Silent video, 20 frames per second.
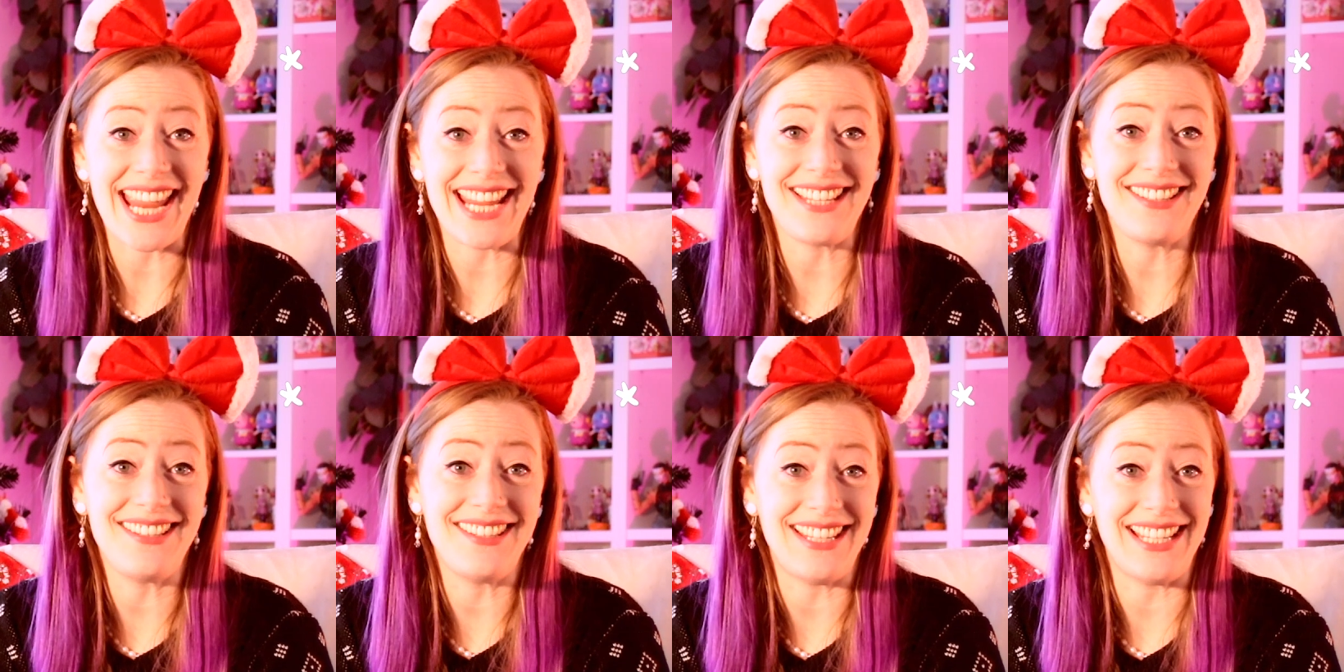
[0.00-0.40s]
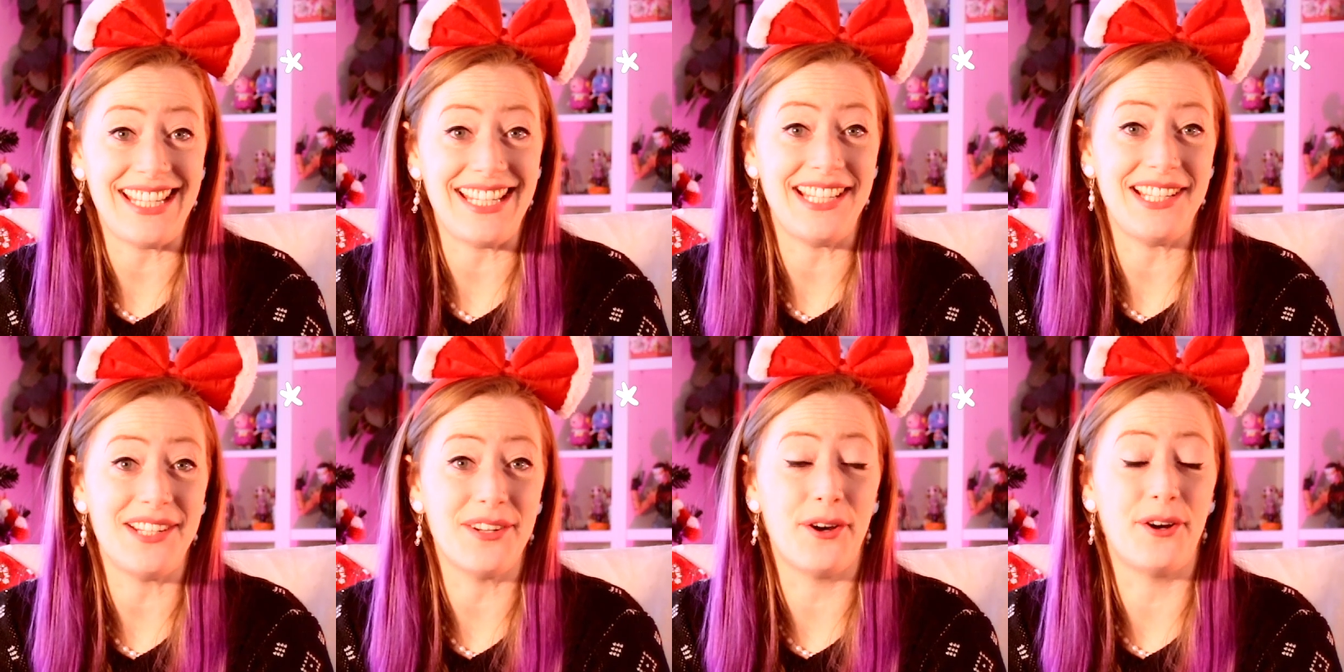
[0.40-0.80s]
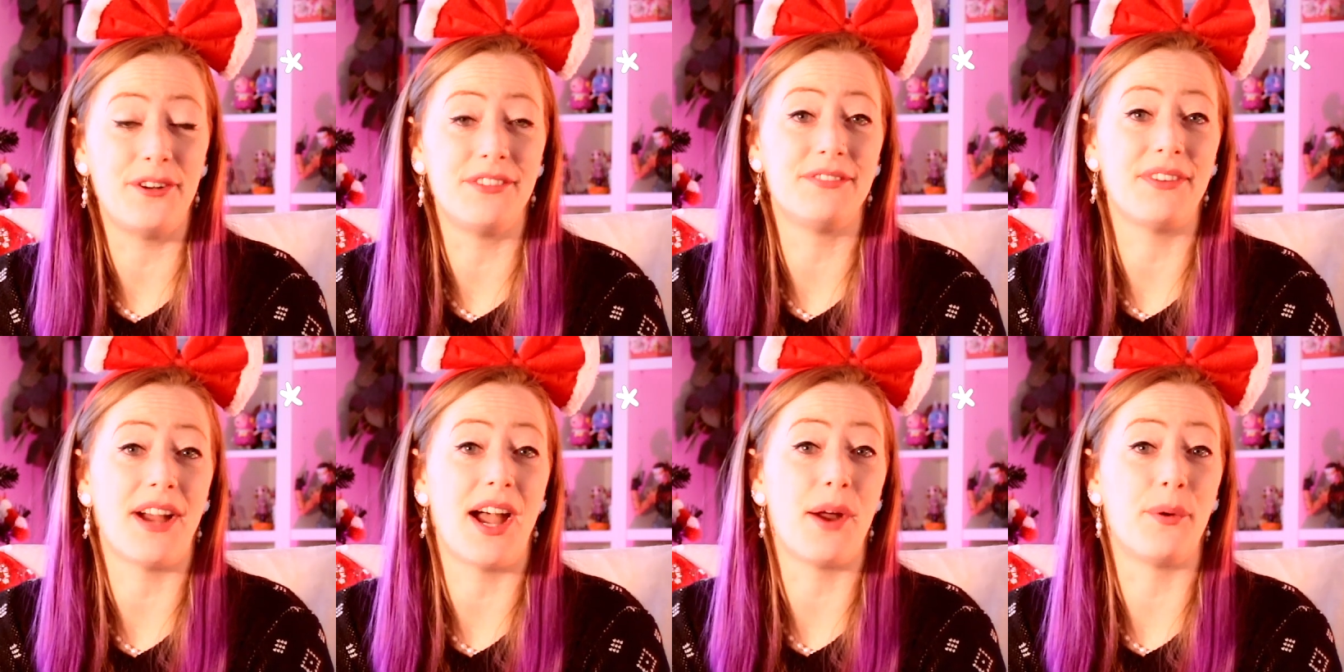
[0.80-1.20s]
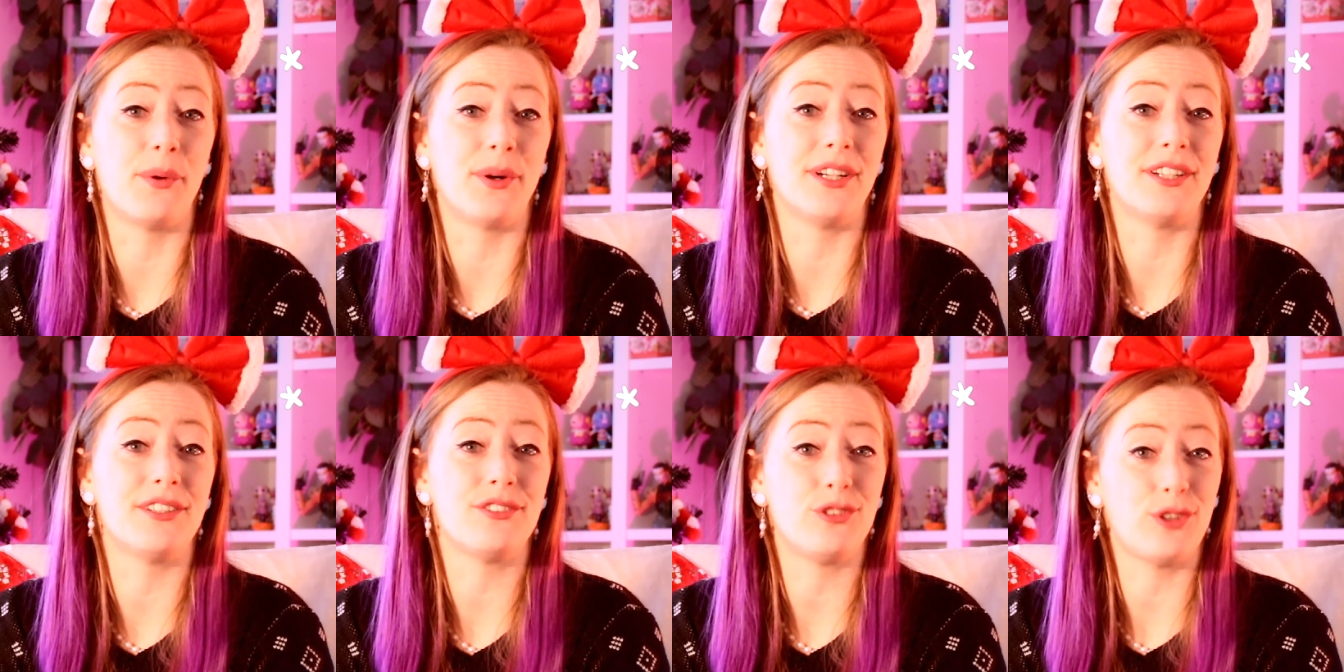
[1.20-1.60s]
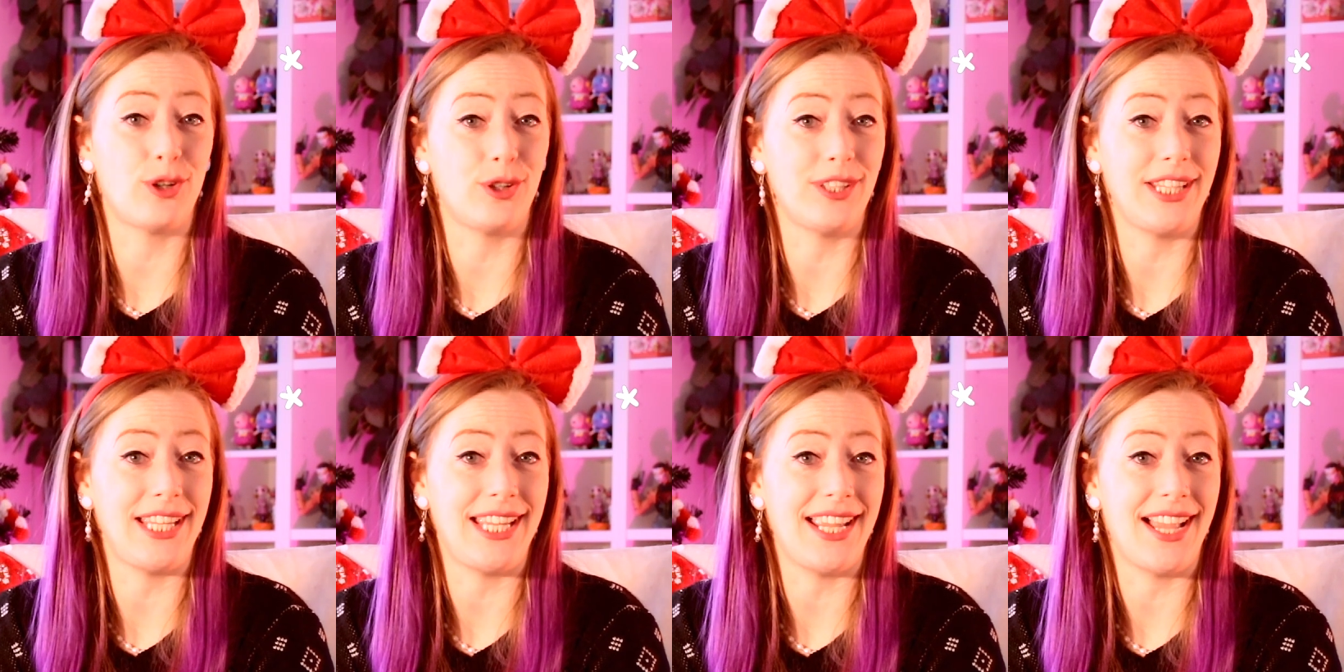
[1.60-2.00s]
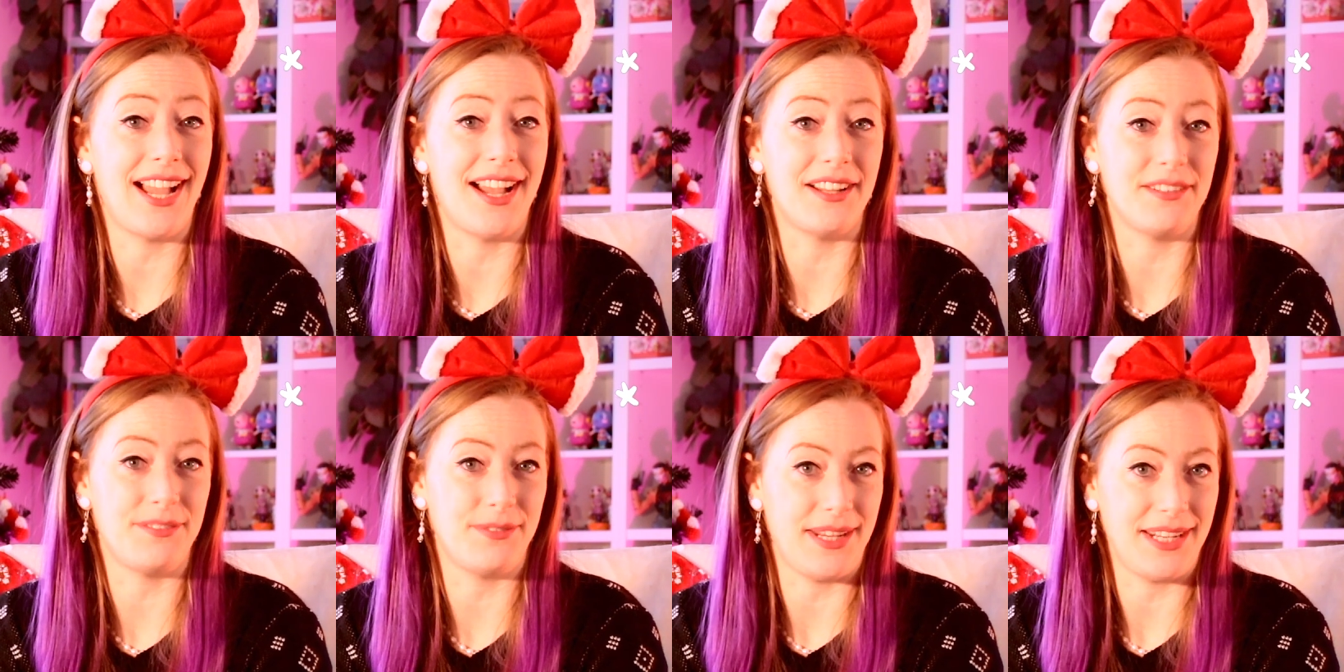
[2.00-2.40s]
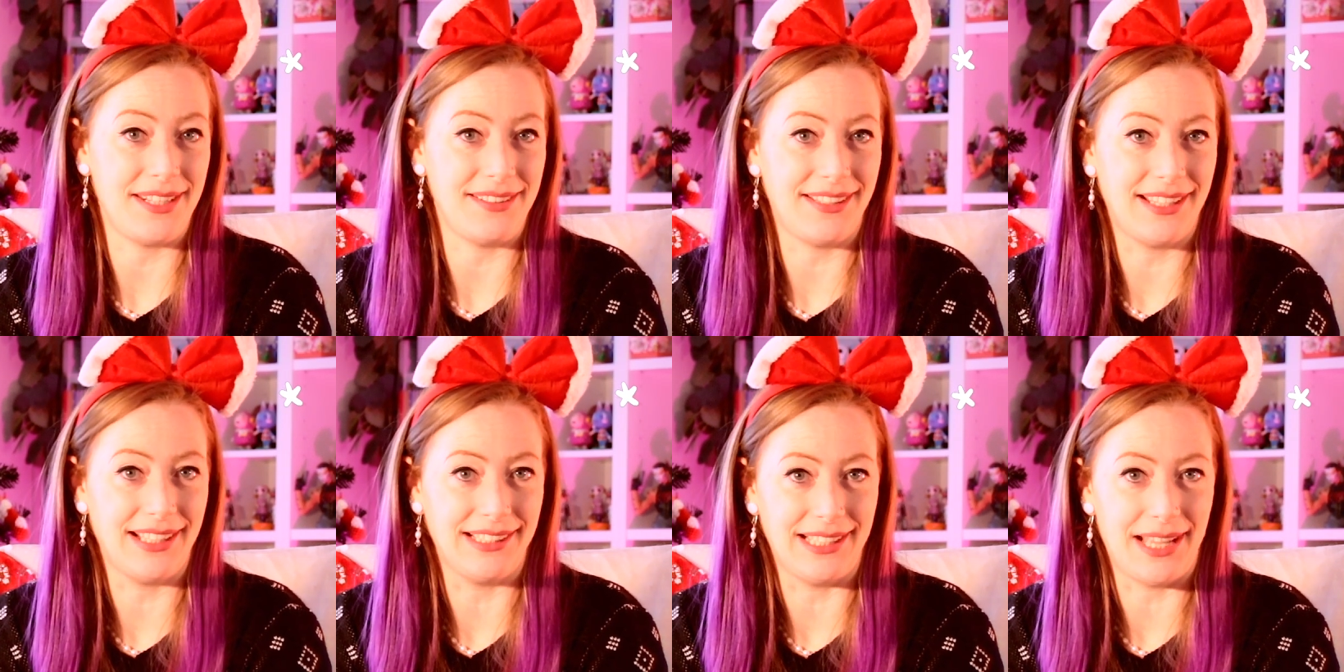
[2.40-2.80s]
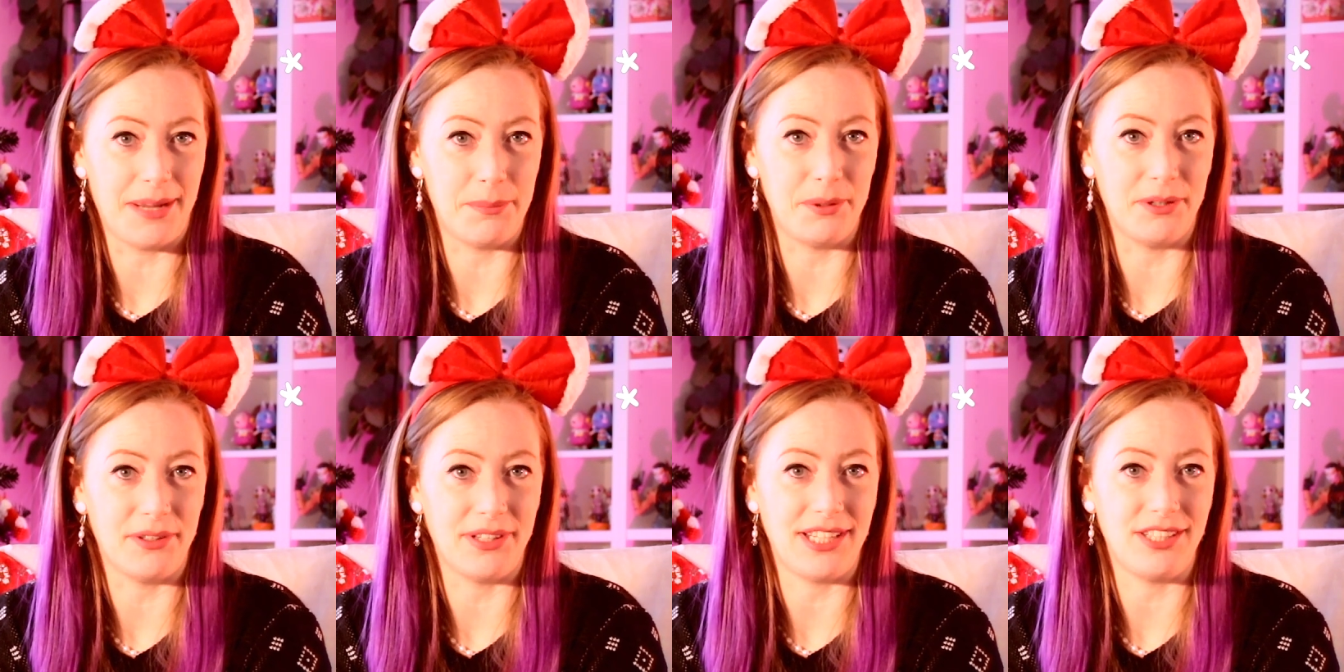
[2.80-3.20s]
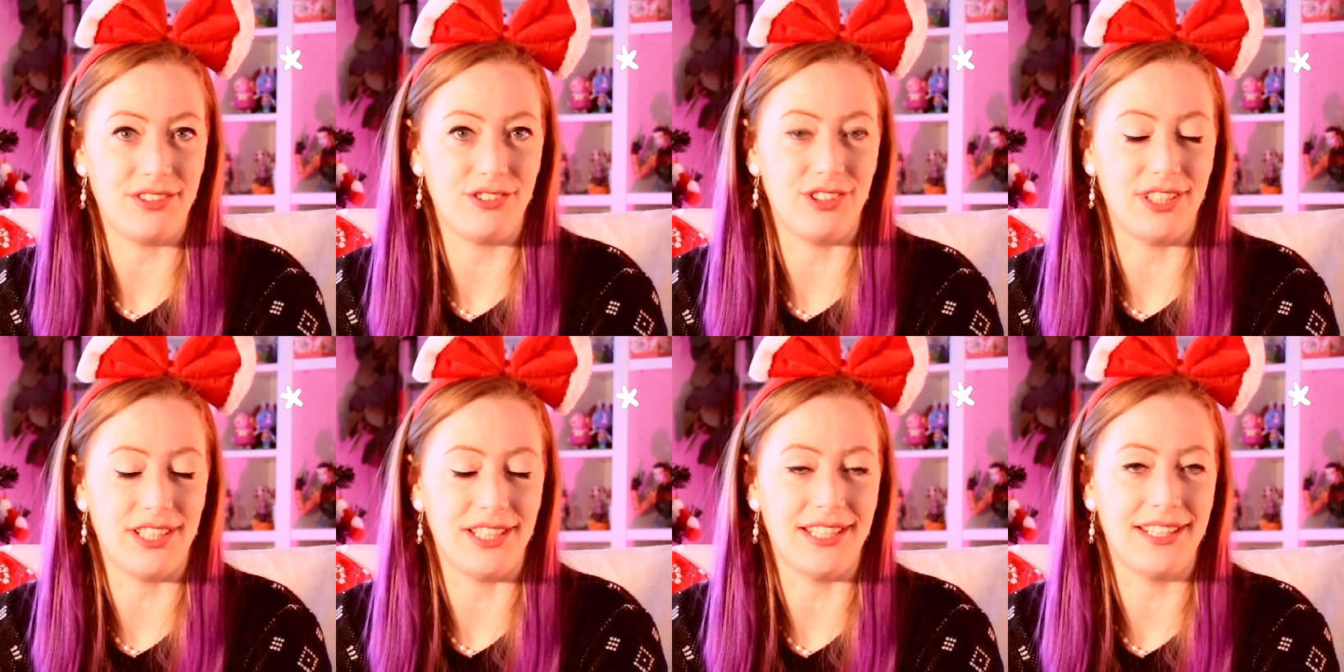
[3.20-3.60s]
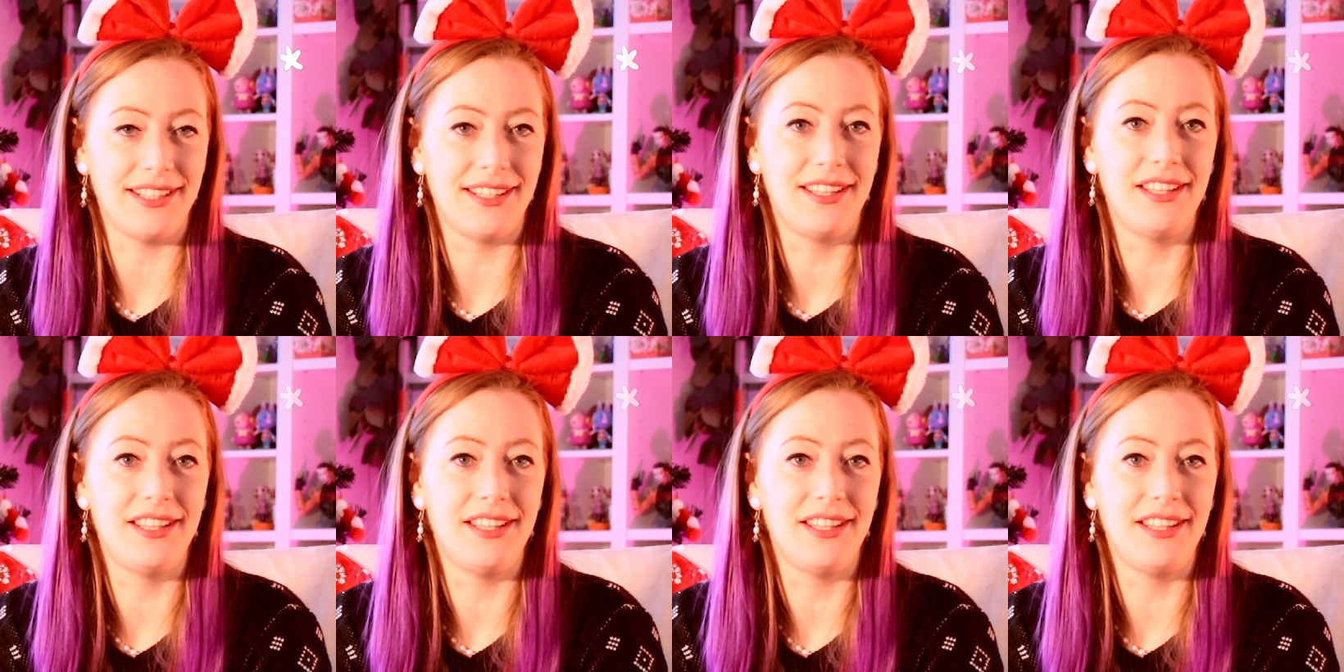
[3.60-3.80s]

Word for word: 18 of our Dolly Advent collaboration.